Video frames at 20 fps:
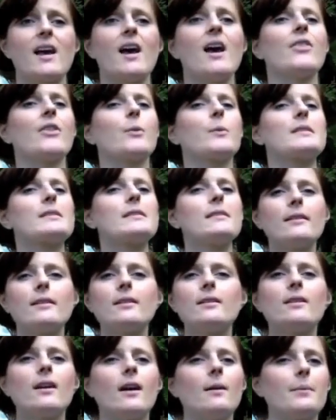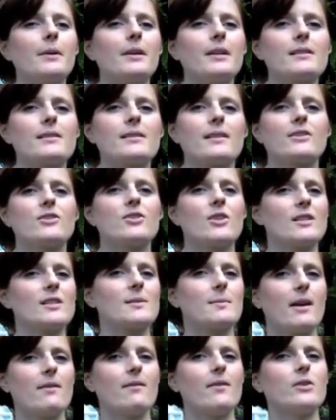there was little companies like Johns
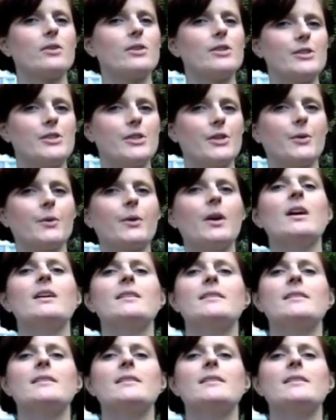Manville could do